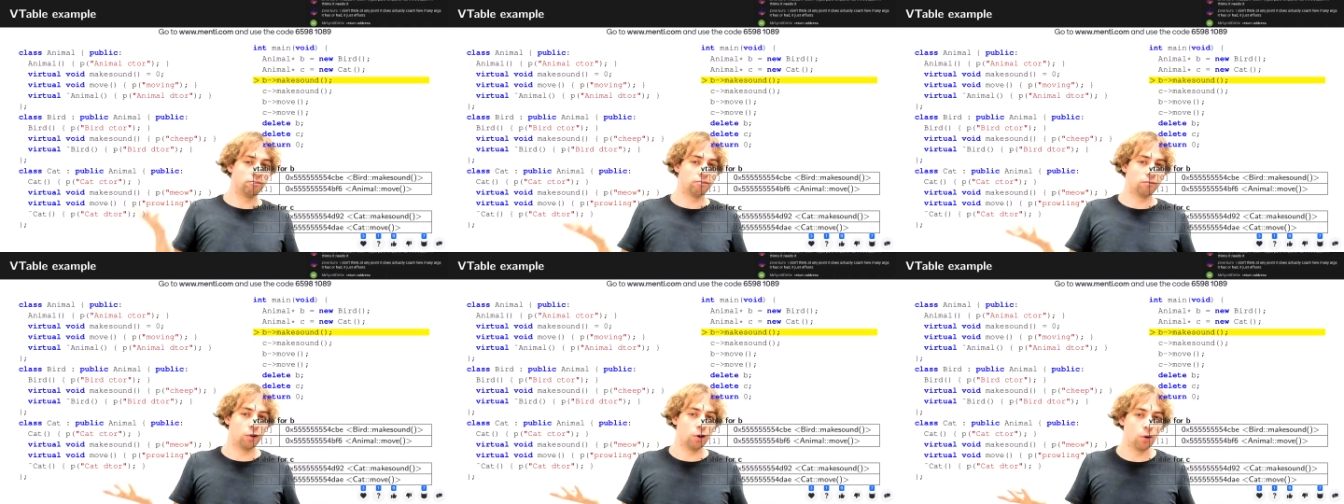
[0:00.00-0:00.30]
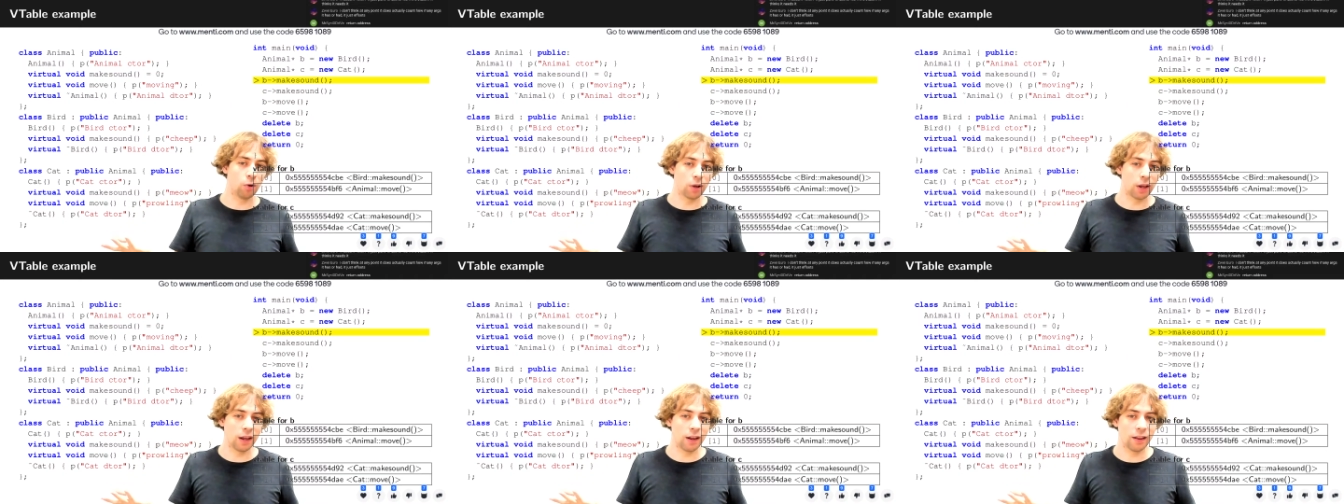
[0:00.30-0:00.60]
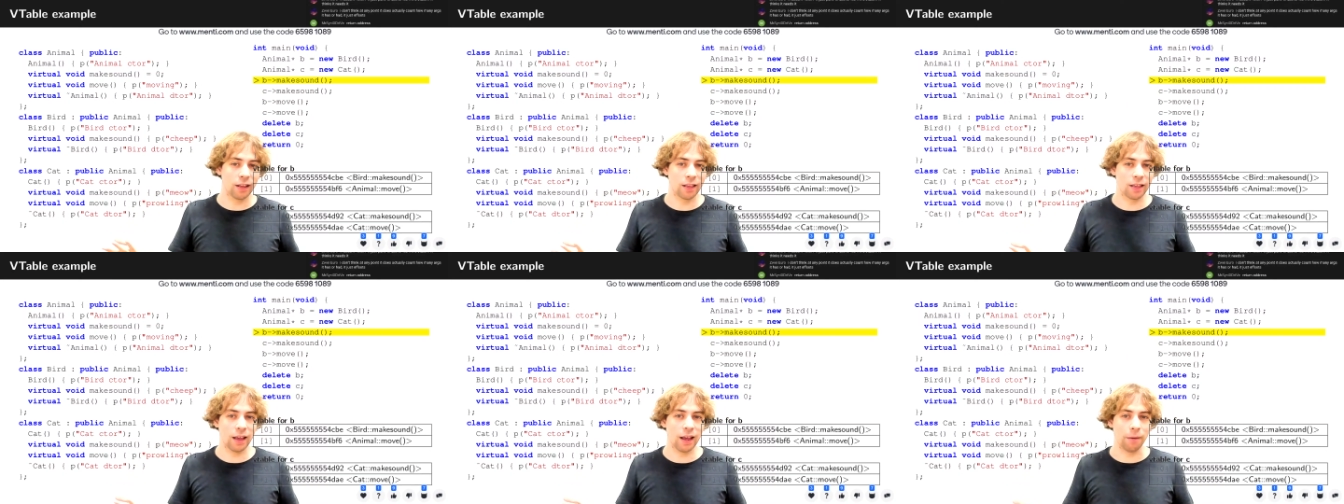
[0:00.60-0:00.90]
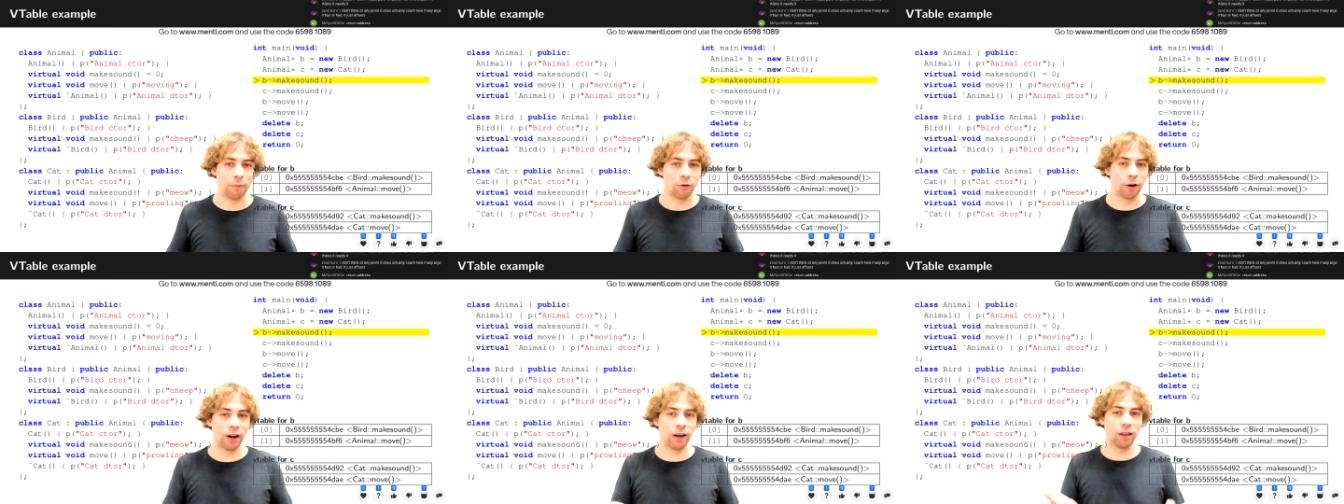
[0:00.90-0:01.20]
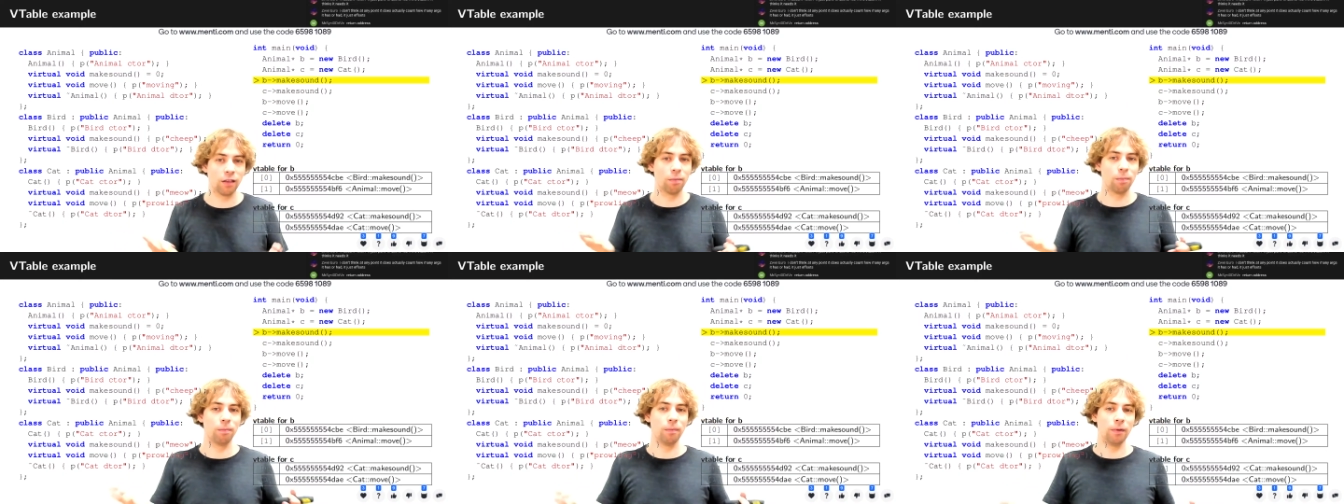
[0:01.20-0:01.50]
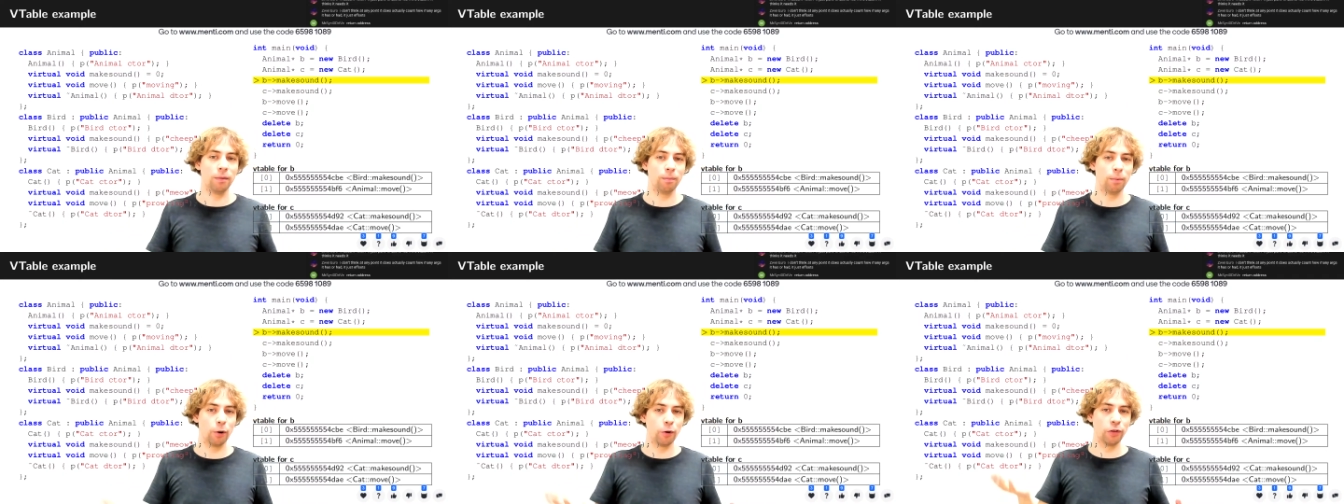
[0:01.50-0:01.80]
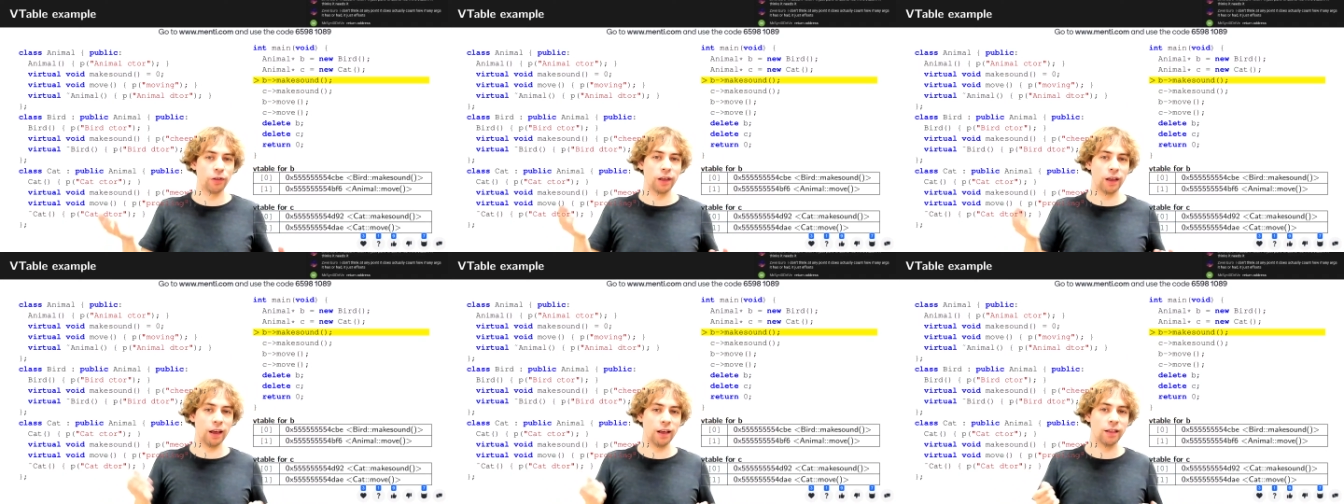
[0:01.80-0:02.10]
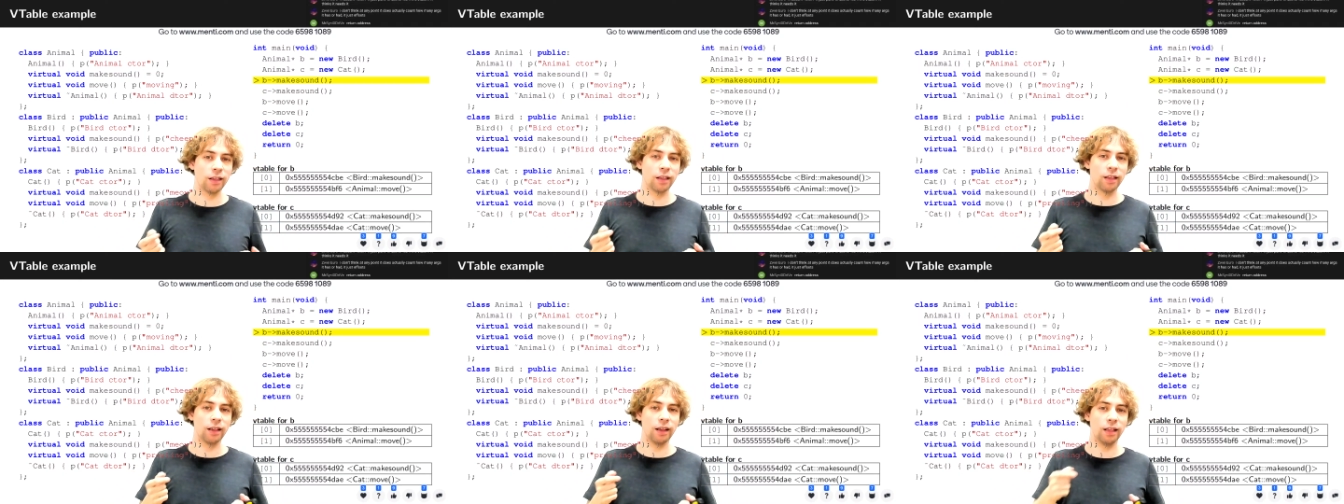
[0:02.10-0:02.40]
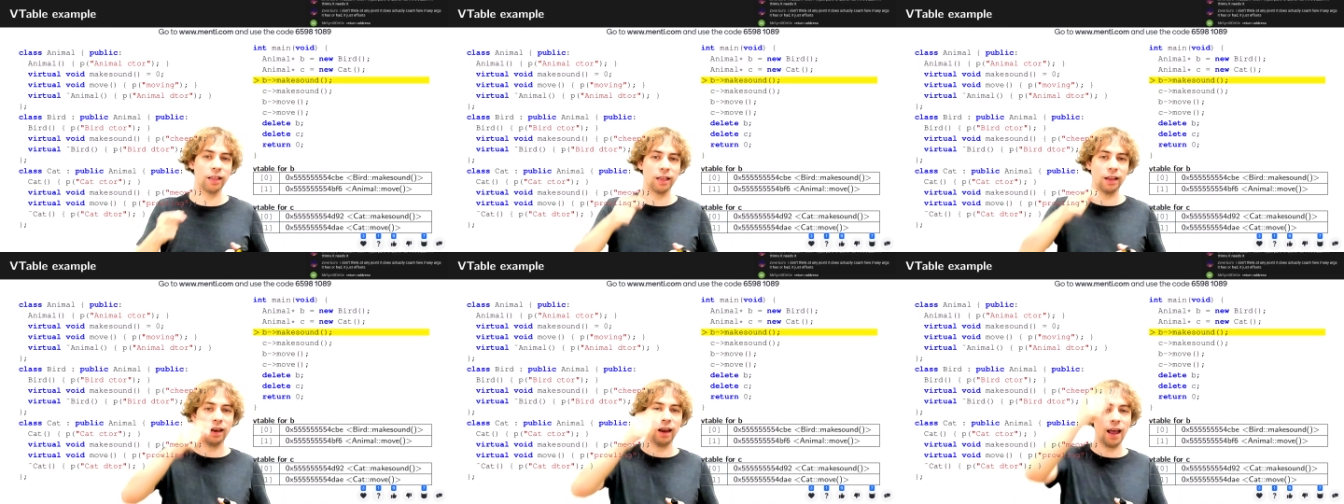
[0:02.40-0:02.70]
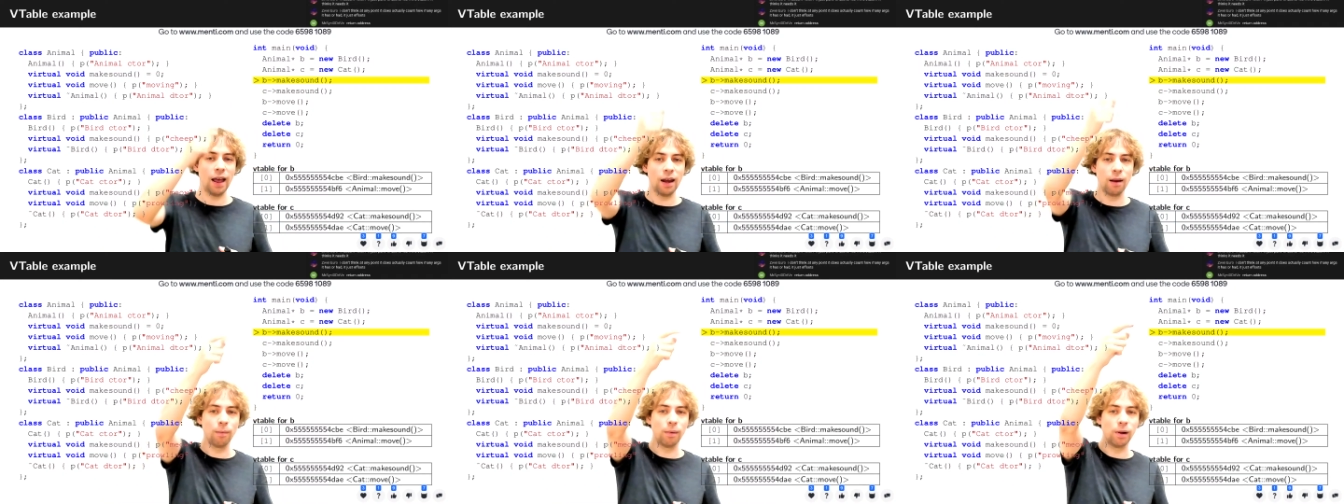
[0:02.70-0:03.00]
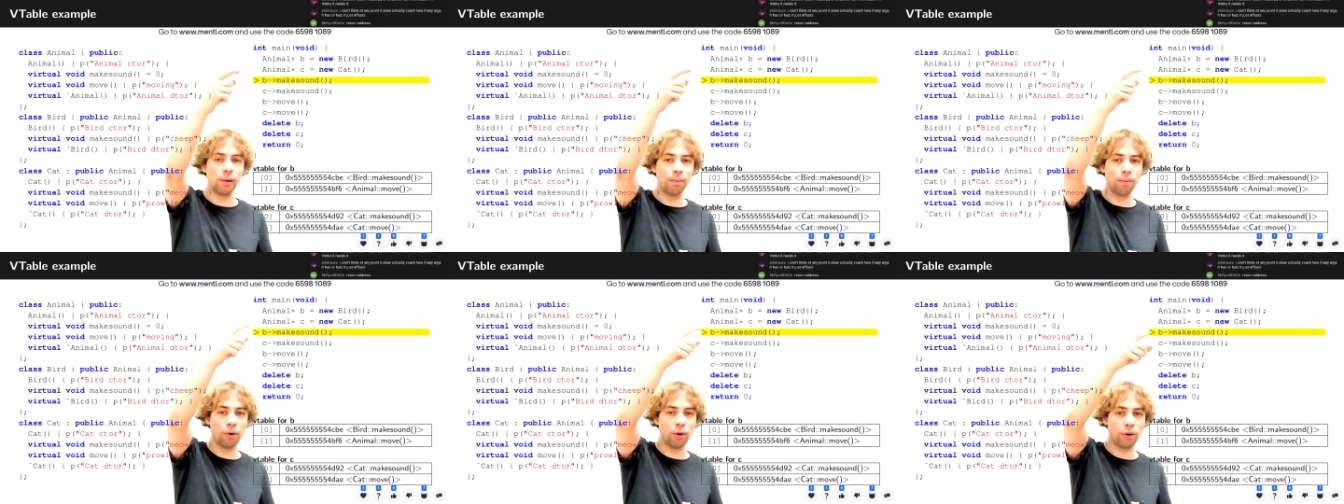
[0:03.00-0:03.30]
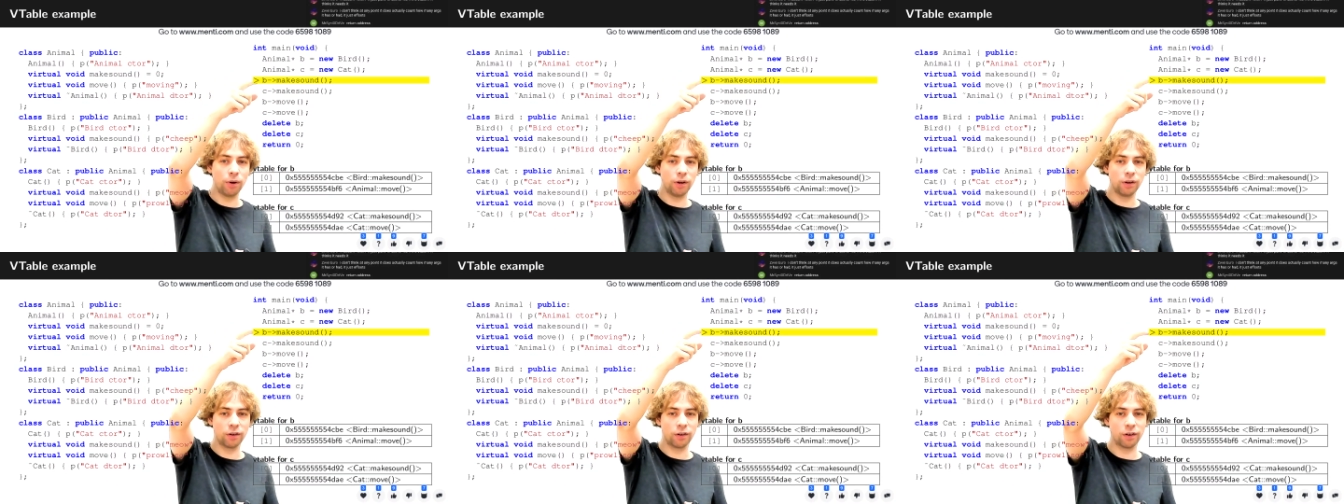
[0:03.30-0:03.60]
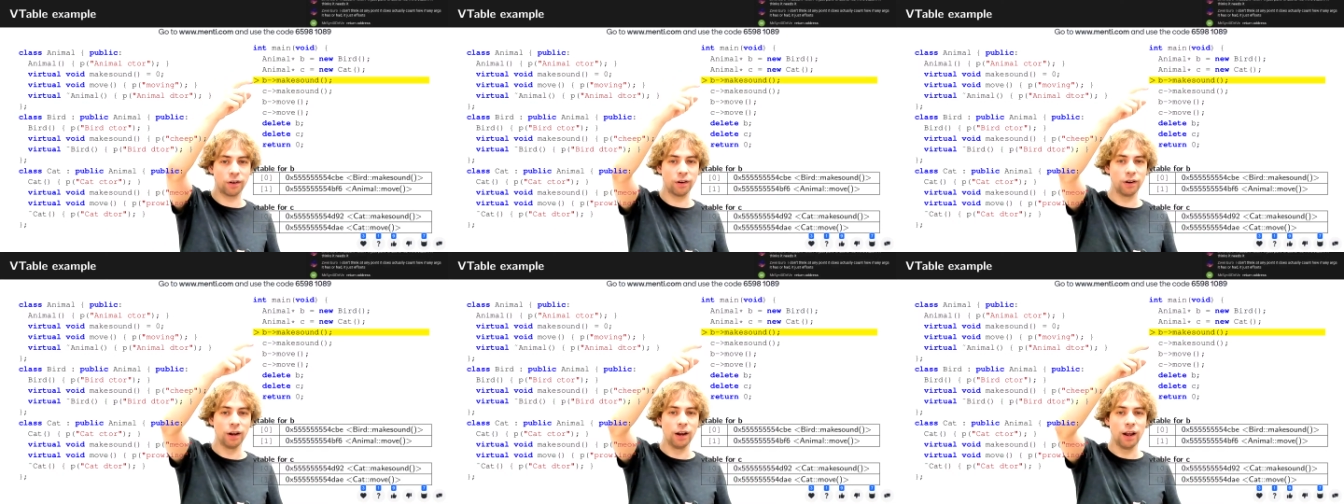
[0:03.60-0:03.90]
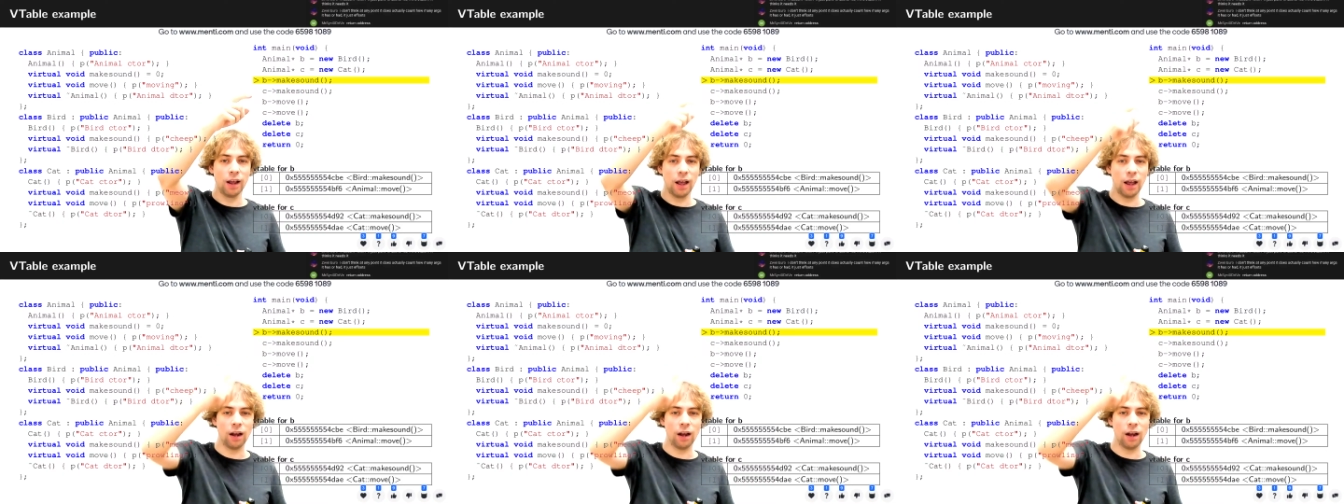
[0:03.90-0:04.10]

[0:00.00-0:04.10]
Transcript: looking the same, right? It's, in both cases, it's an animal pointer,